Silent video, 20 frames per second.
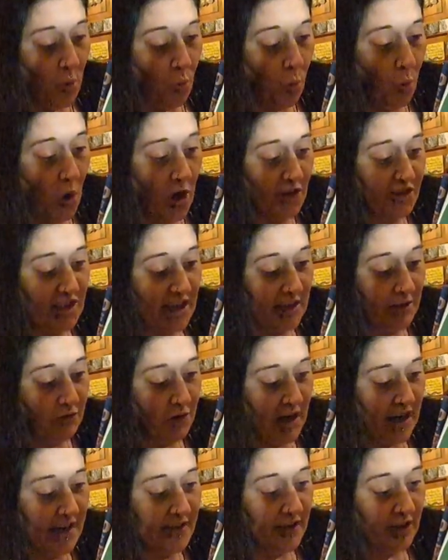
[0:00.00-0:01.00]
"What?" I
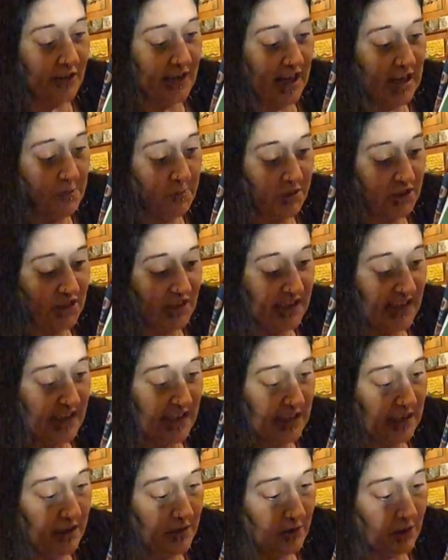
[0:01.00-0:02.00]
cried, unable to
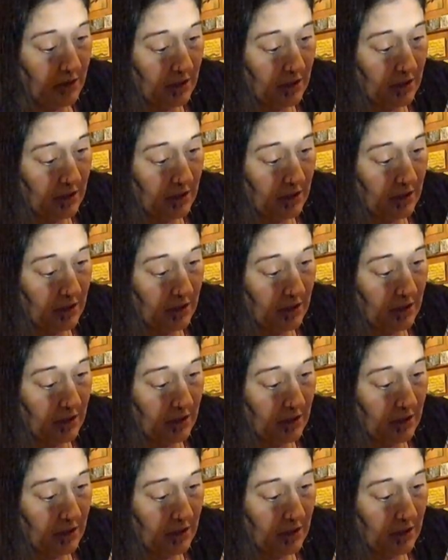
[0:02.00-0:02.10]
take